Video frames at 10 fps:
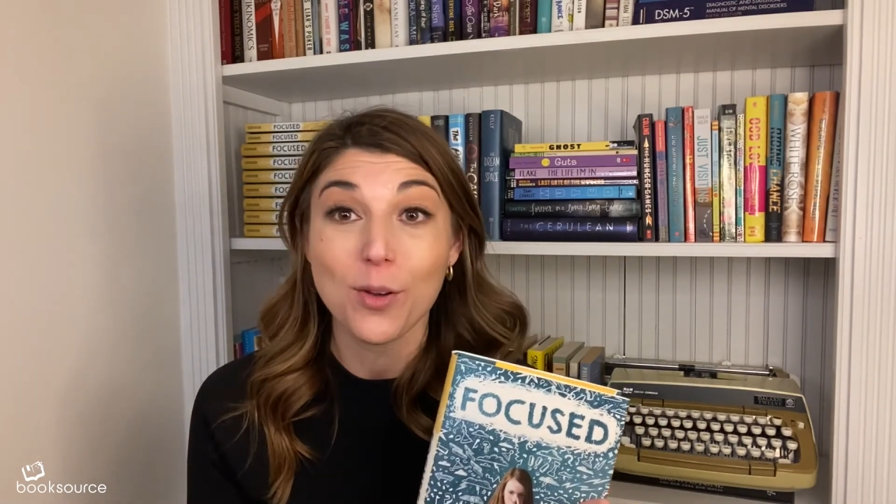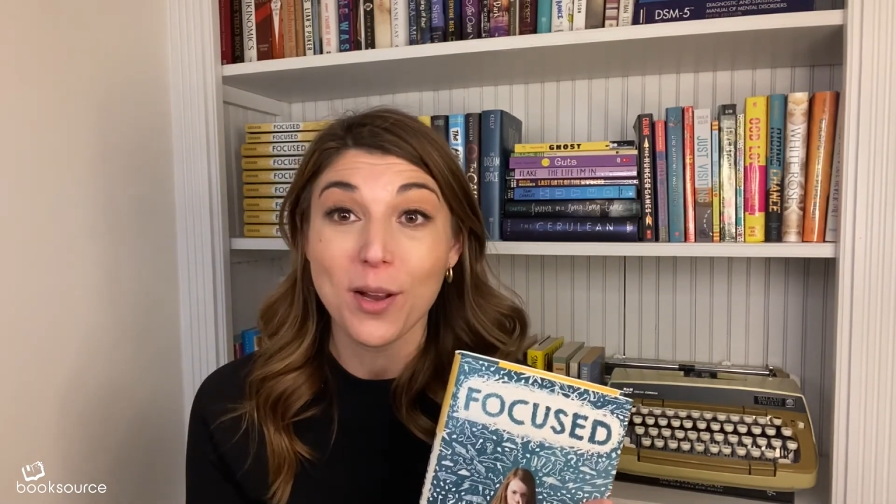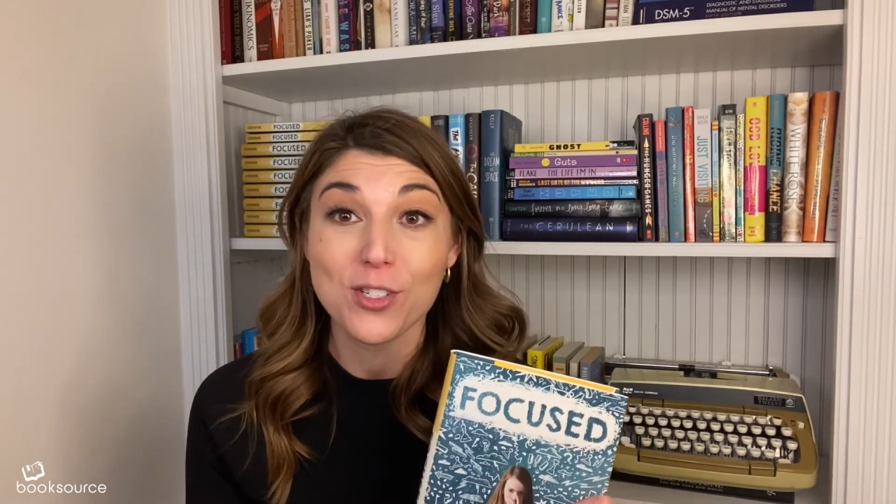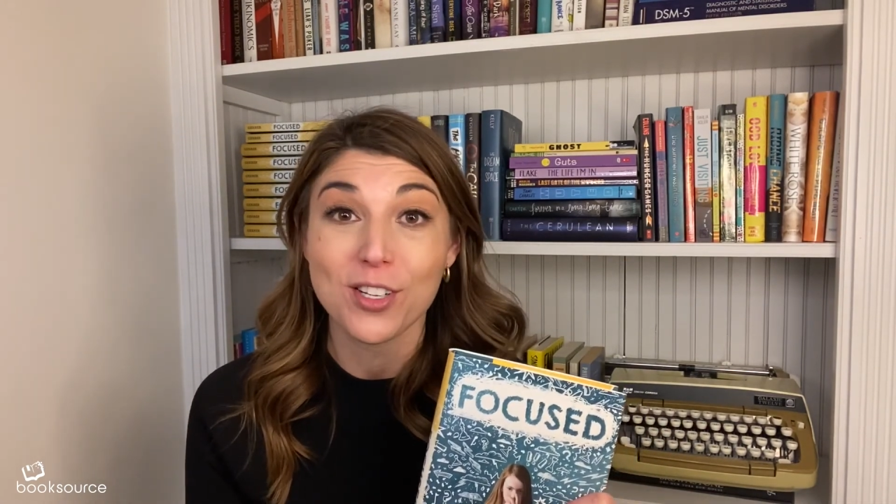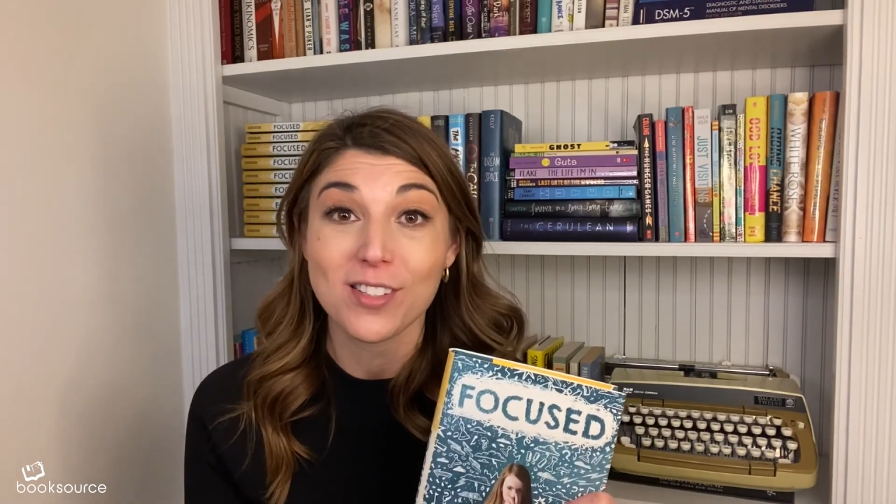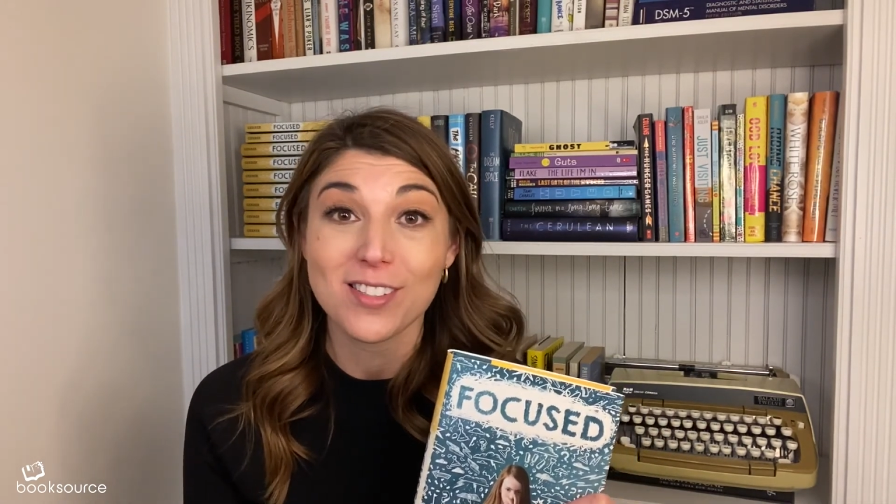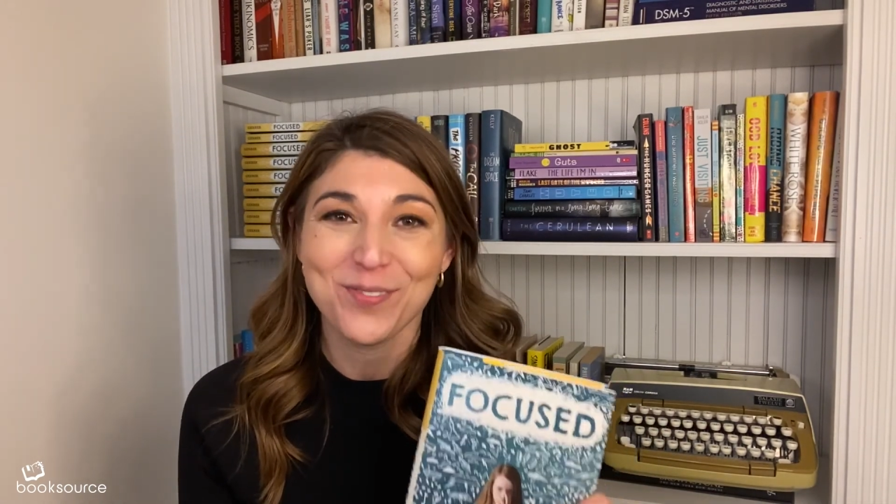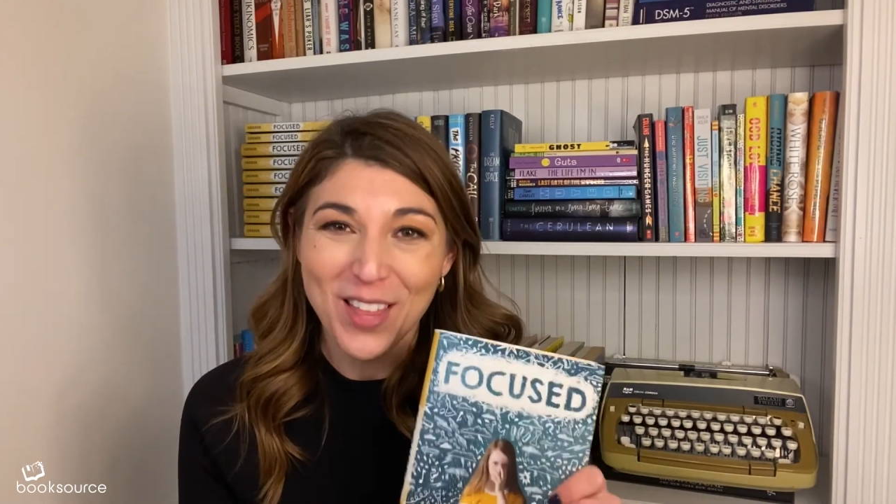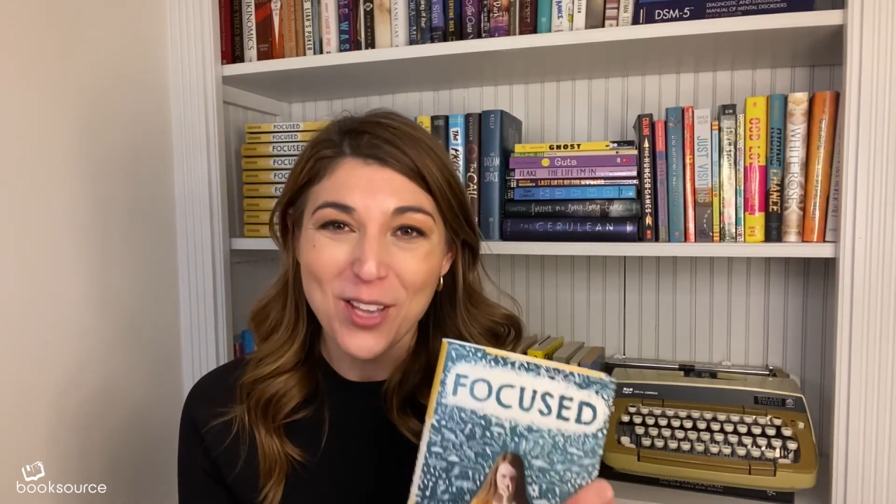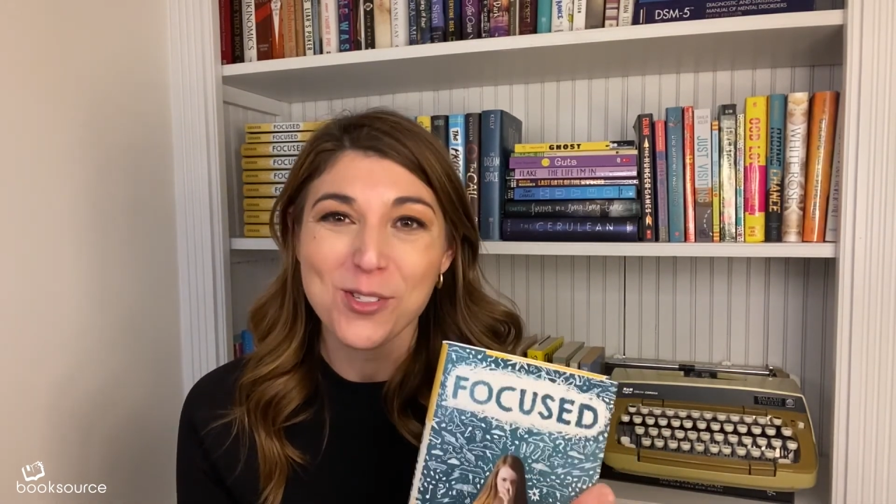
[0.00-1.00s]
questions.
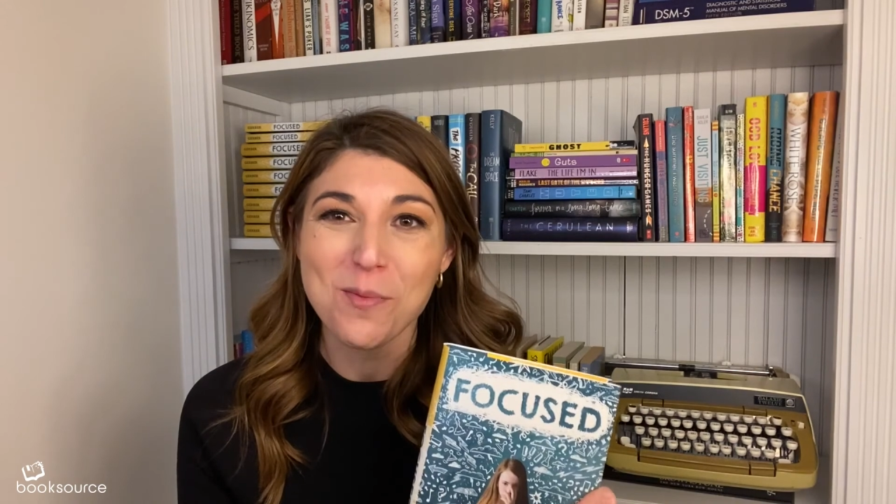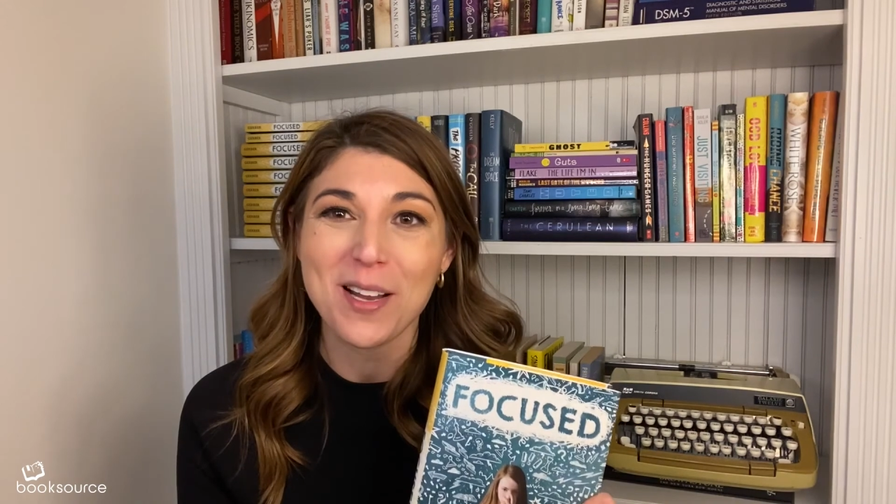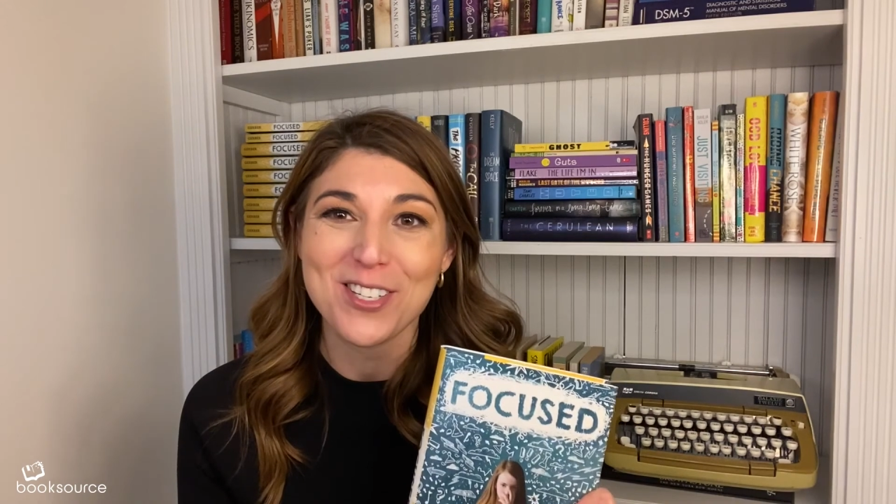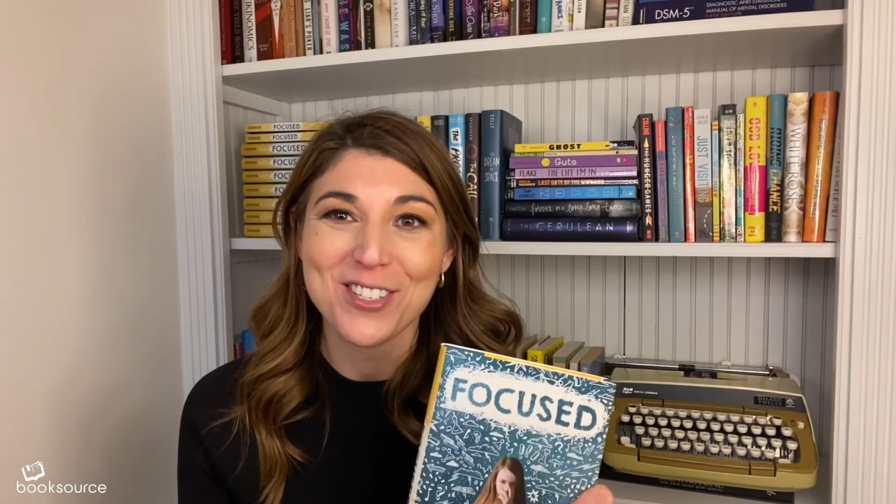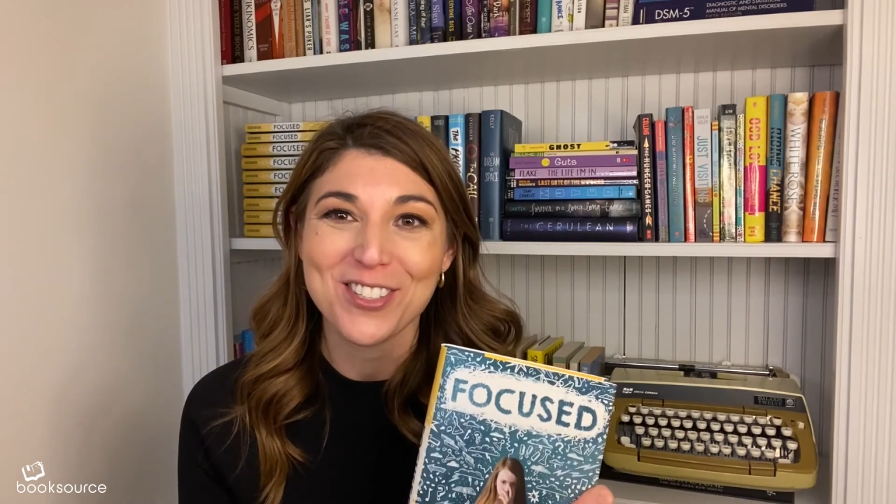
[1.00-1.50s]
Thank you so much.